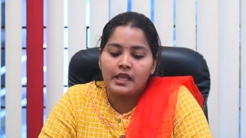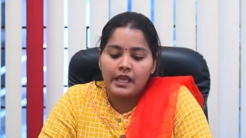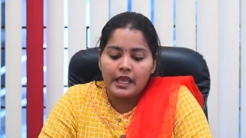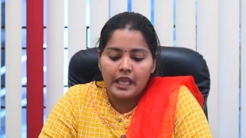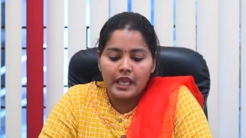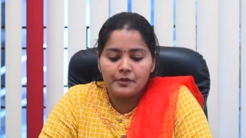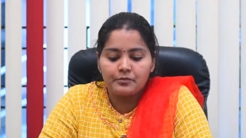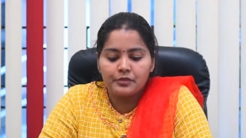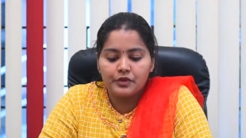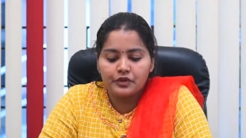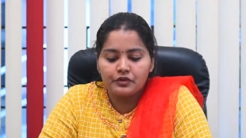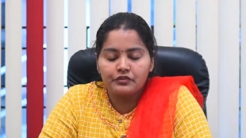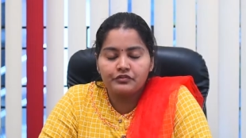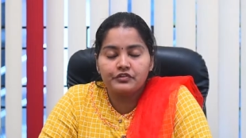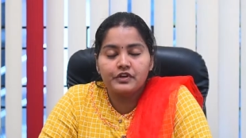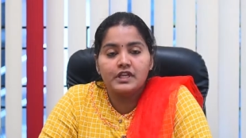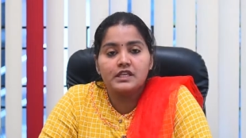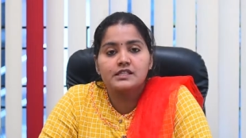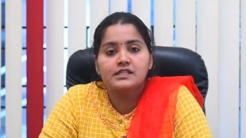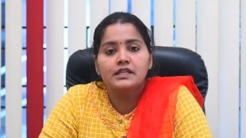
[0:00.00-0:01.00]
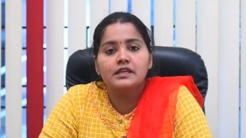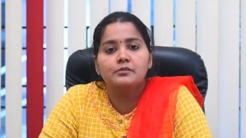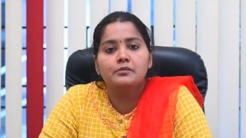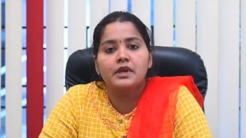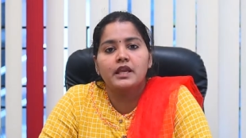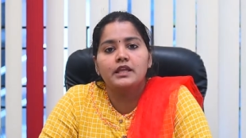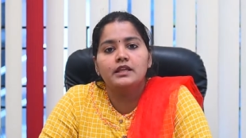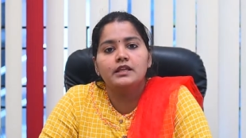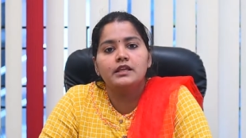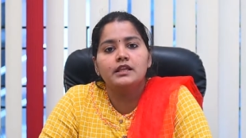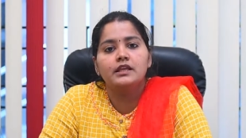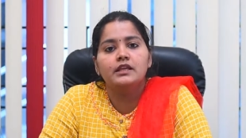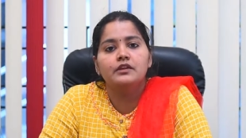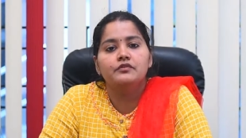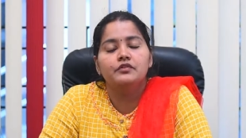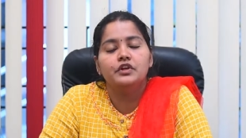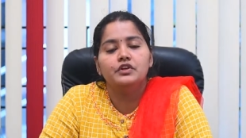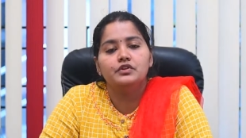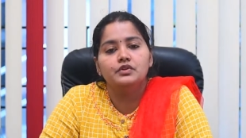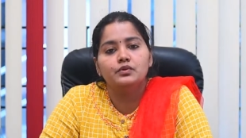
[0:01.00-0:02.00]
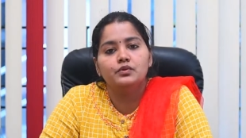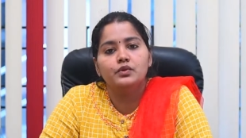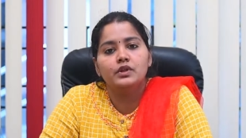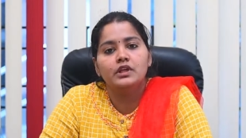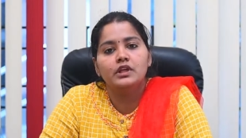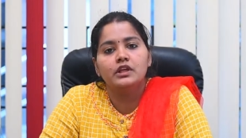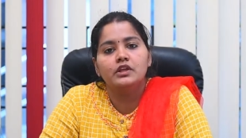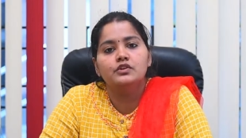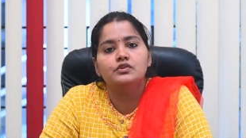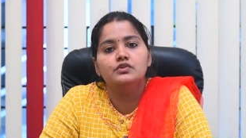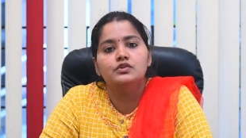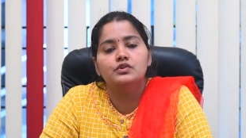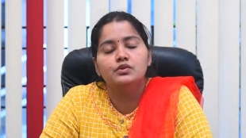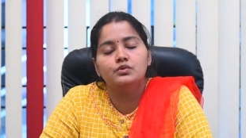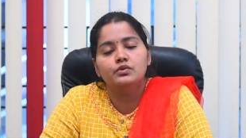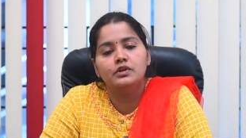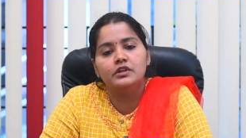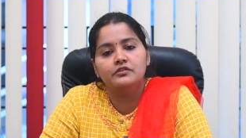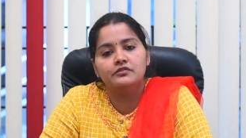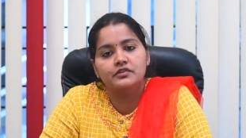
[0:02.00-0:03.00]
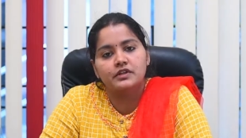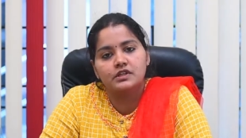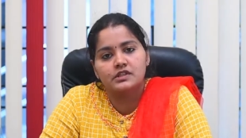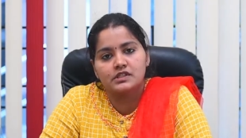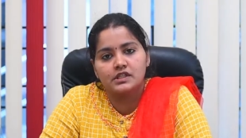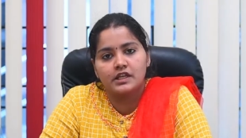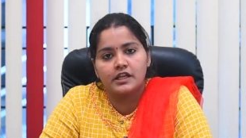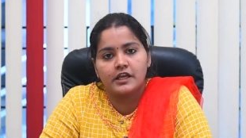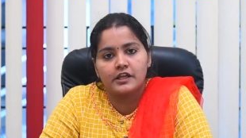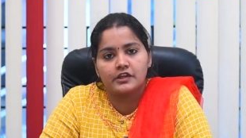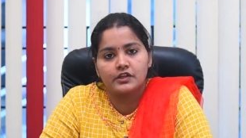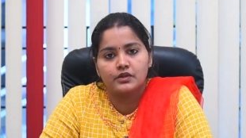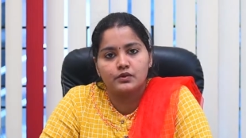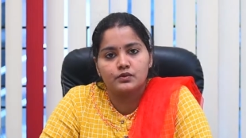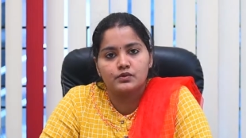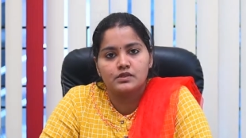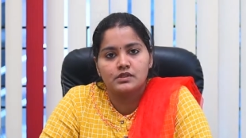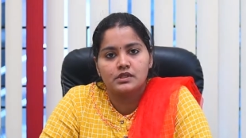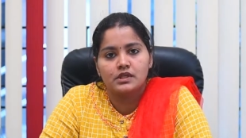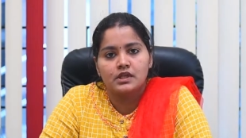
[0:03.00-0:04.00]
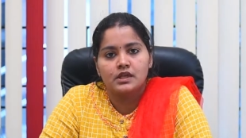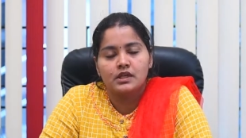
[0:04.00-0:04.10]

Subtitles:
Embryo freezing mainly we are doing in 2 different scenarios.